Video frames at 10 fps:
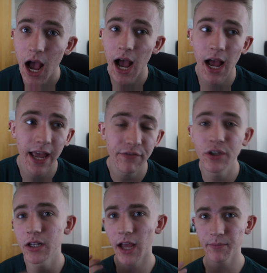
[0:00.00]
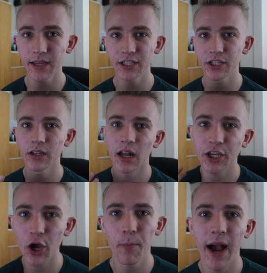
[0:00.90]
Uh, if you'd like me to
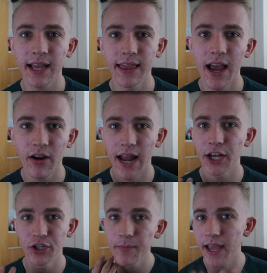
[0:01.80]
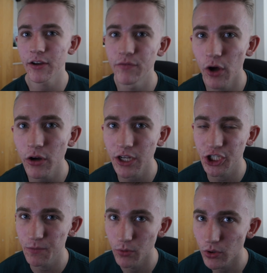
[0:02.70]
like go back there and actually make a vlog
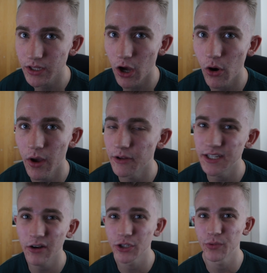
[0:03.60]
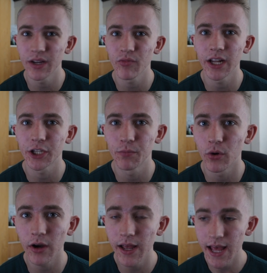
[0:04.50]
exploring the whole hotel because we didn't really
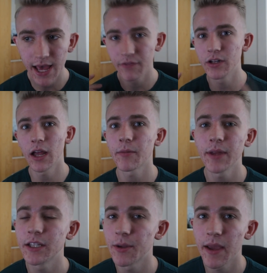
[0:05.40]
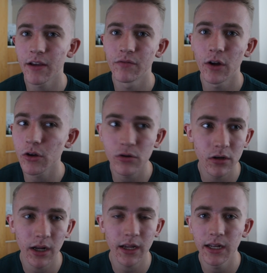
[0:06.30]
explore it, if you'd like me to make a vlog
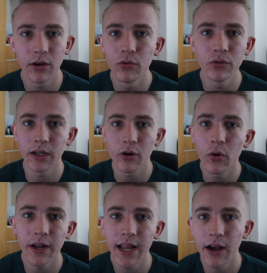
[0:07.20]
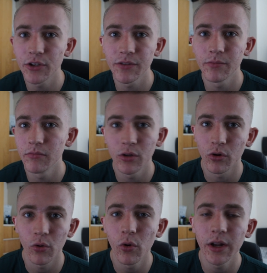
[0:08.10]
or like little like haunted house
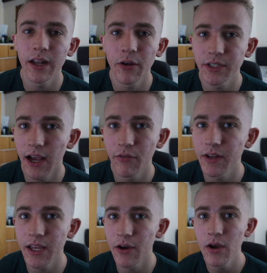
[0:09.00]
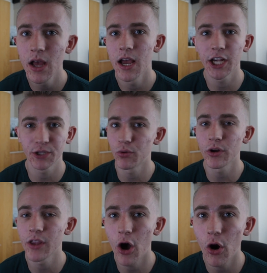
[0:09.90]
or a haunted hotel video,
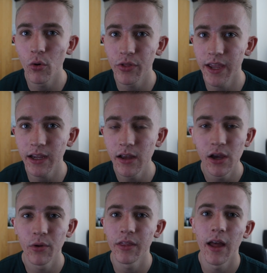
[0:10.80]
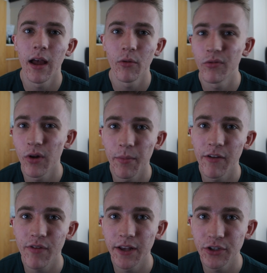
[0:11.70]
exploring the whole thing with uh, with one of my
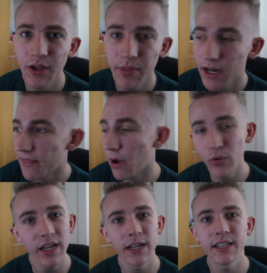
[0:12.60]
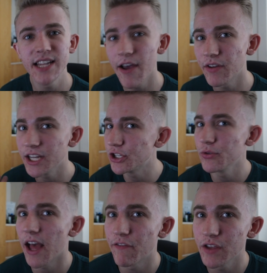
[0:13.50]
friends or something like that, we can definitely
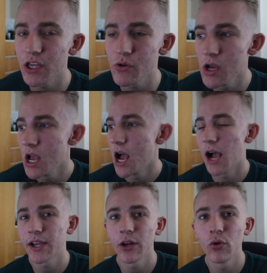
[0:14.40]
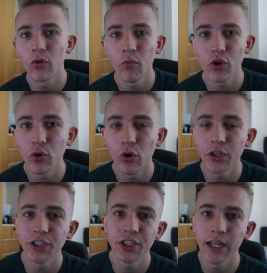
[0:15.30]
do that for you. I'll get it all on
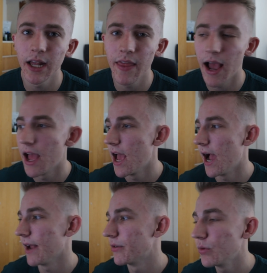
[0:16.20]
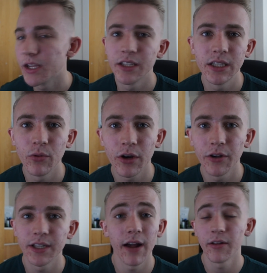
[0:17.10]
record, shit like that, and we can see what
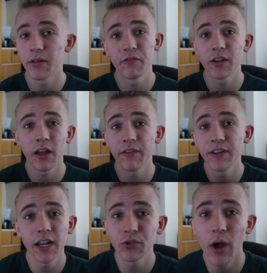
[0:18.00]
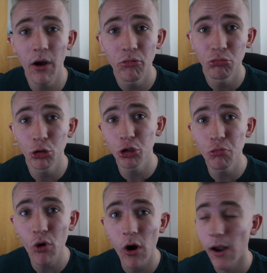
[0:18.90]
goes down. And if it, if it does well, we'll do
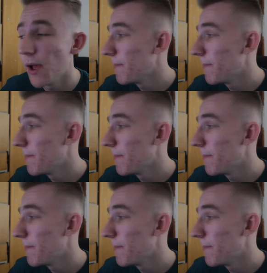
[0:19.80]
more.